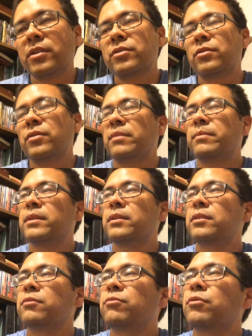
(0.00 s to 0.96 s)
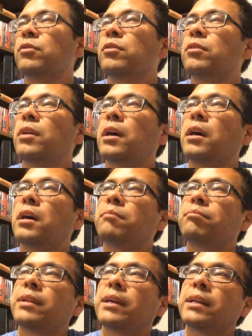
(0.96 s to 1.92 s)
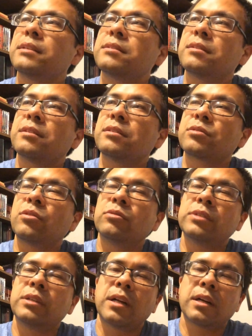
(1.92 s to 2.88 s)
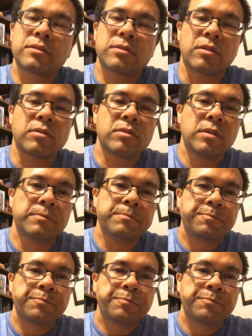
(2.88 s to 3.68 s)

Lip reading: So they've been looking for planets in this Goldilocks zone,